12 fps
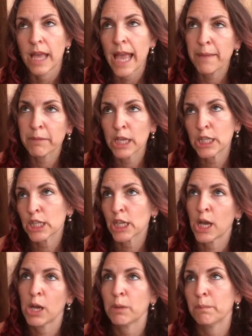I'm going to go
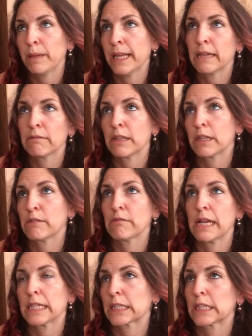and play with
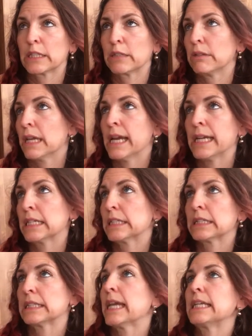US because United
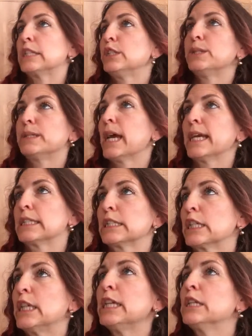States and United
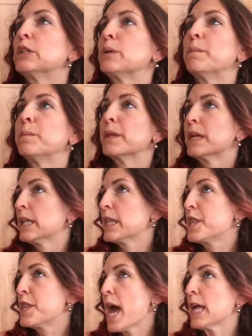Kingdom,
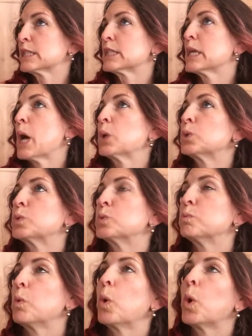that sounds
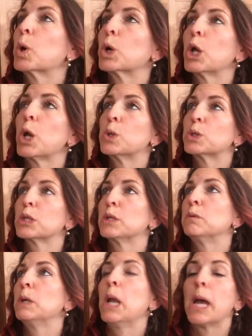more closely
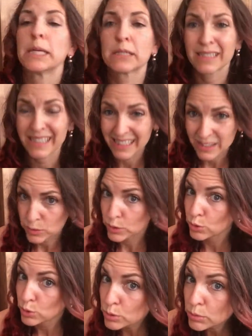related. Yeah, you
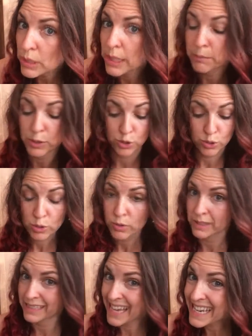can do that, but you know
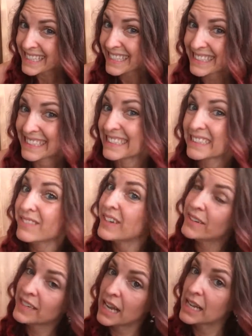the daddy isn't a
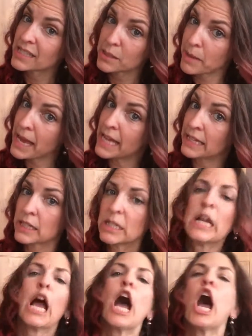very nice man.
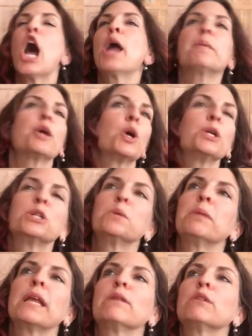I'm going to
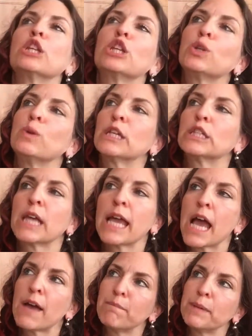play with the US. They
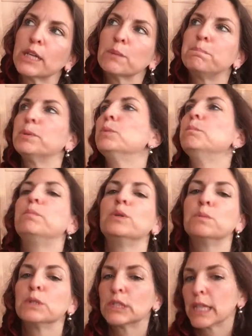have bigger boom
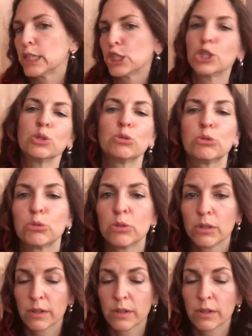booms than you.